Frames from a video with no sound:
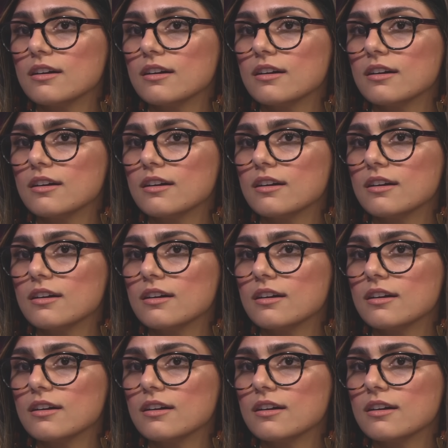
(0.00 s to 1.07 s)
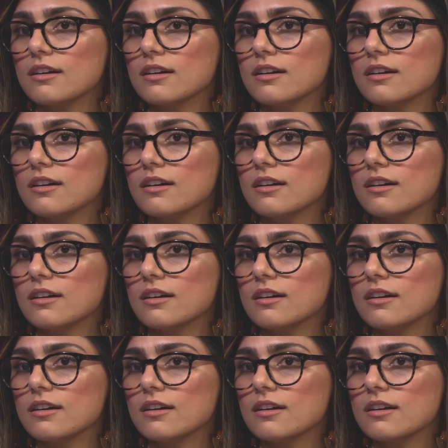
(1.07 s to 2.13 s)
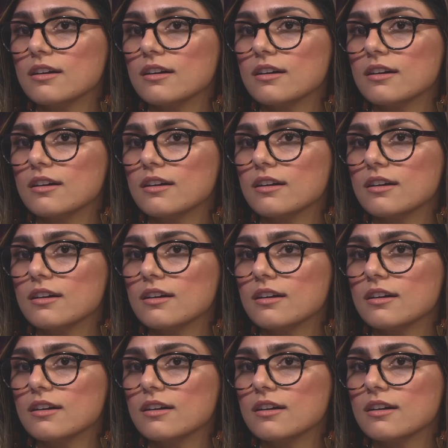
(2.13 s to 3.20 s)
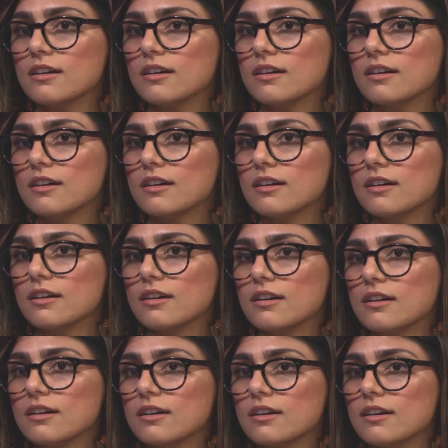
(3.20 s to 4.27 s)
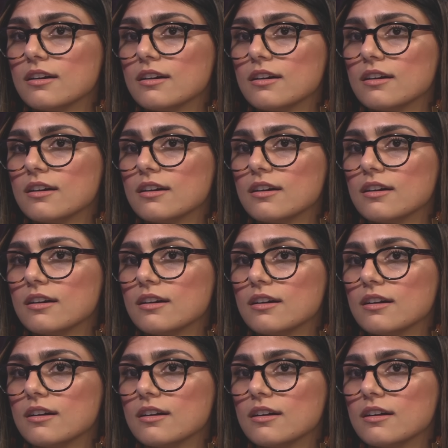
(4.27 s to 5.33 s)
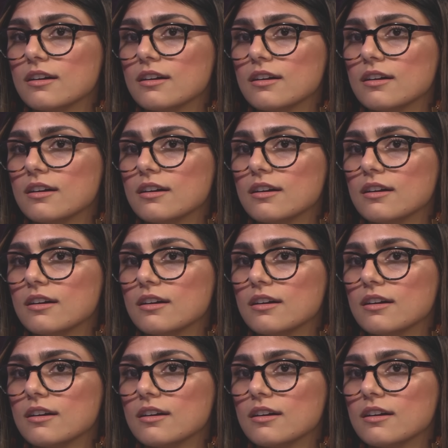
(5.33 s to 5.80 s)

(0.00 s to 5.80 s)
No words are spoken by the person on screen.